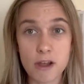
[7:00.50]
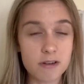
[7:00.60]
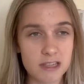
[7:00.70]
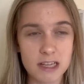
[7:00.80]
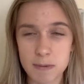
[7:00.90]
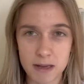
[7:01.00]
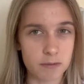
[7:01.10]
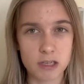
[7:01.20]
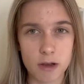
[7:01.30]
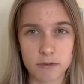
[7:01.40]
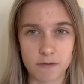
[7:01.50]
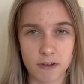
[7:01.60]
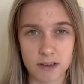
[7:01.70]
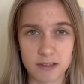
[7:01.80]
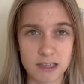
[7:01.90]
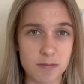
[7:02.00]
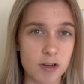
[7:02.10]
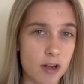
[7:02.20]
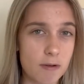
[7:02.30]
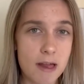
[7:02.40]
only think about themselves, the first team. You
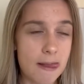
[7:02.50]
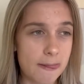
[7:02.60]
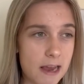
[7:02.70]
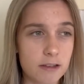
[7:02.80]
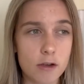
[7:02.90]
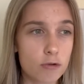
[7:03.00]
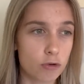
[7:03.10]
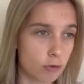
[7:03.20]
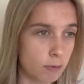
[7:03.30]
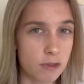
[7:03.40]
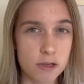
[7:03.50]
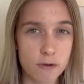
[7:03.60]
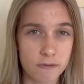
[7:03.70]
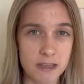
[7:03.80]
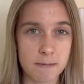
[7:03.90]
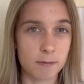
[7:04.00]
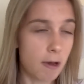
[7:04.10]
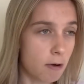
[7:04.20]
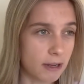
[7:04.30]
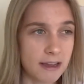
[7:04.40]
know, their socials are with the youth team as
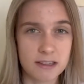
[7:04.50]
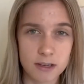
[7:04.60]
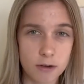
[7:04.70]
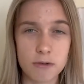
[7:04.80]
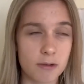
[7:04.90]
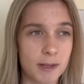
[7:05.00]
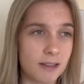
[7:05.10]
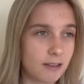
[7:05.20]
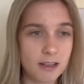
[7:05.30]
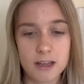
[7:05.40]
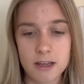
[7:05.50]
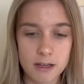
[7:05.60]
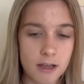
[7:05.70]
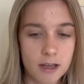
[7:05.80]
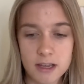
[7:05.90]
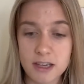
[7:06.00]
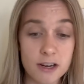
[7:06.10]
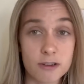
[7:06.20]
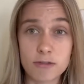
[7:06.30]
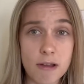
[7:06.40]
well, getting to know them, and you
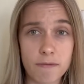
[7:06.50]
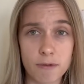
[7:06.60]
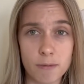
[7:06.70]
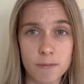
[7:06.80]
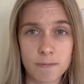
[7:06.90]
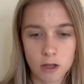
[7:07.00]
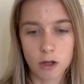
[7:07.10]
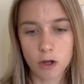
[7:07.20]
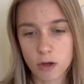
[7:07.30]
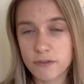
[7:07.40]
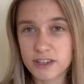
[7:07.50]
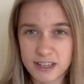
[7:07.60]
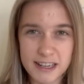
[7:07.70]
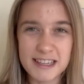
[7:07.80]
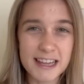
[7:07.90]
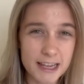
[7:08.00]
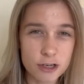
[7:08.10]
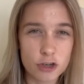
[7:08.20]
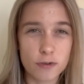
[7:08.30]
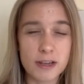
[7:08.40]
know, it's dreadful. Obviously, the
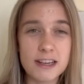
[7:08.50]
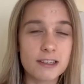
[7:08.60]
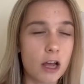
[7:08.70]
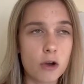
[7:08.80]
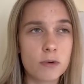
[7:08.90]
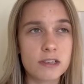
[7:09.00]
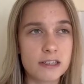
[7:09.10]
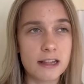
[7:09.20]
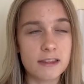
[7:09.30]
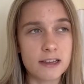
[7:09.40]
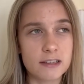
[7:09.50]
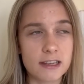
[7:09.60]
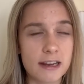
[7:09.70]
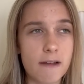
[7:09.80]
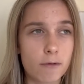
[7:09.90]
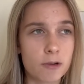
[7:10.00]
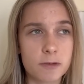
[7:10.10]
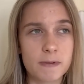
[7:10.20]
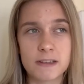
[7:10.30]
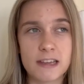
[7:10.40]
injuries, I always said this and everyone has
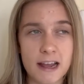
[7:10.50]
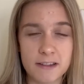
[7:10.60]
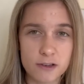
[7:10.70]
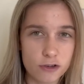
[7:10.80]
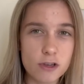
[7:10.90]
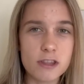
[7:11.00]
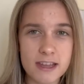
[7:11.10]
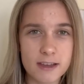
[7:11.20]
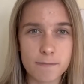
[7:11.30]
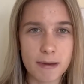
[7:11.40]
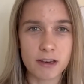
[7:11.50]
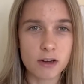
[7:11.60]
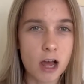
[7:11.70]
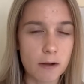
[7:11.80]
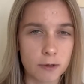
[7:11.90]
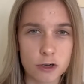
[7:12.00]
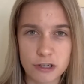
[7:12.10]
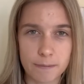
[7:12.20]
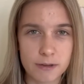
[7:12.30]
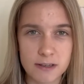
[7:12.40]
been saying this, do you think if Man United were in a
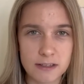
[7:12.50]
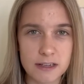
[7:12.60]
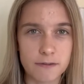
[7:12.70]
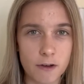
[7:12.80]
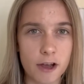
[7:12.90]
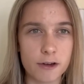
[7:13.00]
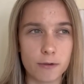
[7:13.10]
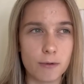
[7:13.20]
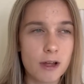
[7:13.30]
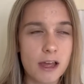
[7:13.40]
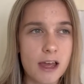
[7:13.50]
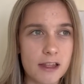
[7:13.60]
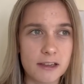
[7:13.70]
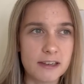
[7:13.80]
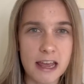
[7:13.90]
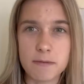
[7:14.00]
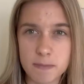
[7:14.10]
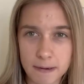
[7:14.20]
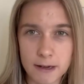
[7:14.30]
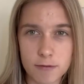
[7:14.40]
Champions League final the day we
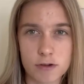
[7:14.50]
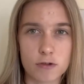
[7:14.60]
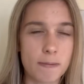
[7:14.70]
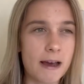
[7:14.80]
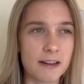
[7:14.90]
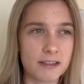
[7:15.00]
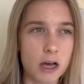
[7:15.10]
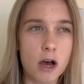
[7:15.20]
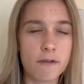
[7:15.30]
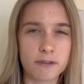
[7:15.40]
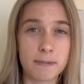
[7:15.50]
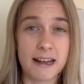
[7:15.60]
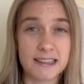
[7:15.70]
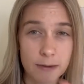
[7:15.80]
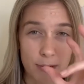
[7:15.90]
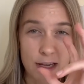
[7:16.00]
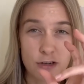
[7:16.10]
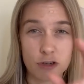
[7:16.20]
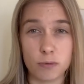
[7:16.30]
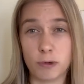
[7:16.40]
played Crystal Palace, that half the players that were
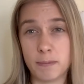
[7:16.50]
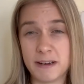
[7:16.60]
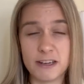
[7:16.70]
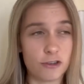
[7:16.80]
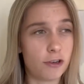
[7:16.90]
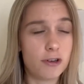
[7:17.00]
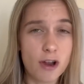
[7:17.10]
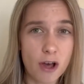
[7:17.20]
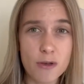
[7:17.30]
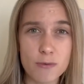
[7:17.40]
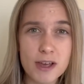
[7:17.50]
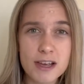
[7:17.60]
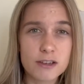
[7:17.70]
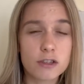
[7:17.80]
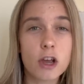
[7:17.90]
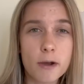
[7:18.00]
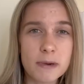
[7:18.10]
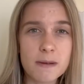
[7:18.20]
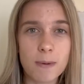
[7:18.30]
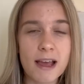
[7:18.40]
injured would have been injured? No. So
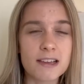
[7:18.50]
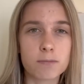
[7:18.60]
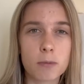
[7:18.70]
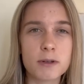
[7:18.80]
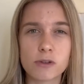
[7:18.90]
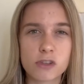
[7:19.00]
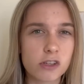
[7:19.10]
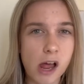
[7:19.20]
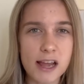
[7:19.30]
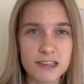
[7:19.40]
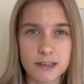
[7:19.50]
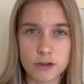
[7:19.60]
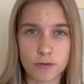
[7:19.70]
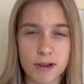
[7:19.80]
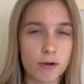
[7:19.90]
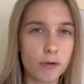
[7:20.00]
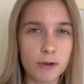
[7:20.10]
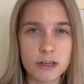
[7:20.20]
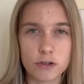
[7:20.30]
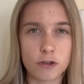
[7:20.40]
many players probably got the slightest injury or
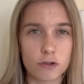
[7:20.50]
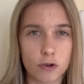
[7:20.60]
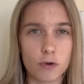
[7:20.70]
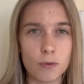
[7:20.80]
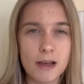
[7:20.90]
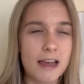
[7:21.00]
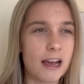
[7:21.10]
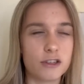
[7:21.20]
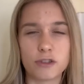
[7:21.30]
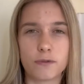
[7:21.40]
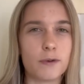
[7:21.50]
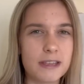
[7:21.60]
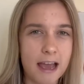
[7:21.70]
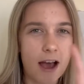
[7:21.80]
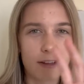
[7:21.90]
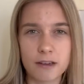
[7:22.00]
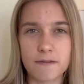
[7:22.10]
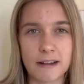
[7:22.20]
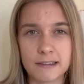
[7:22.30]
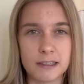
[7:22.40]
not injured at all and just thought, yeah, I don't
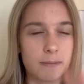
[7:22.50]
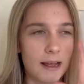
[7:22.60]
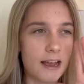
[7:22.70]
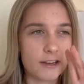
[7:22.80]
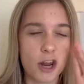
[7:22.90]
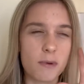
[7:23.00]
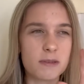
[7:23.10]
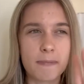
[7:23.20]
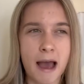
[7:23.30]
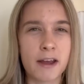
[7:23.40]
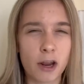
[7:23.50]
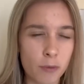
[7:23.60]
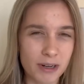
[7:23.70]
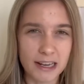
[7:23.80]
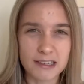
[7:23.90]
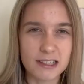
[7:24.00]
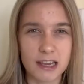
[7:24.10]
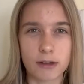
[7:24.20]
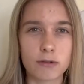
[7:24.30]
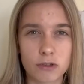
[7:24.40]
fancy playing, you know, it's bad. I don't want to get
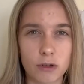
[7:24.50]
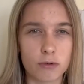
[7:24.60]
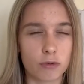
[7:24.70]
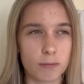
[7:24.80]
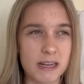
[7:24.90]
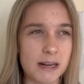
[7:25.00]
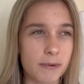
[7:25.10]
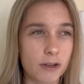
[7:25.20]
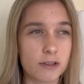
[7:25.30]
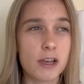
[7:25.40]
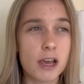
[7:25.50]
stick on social media. Because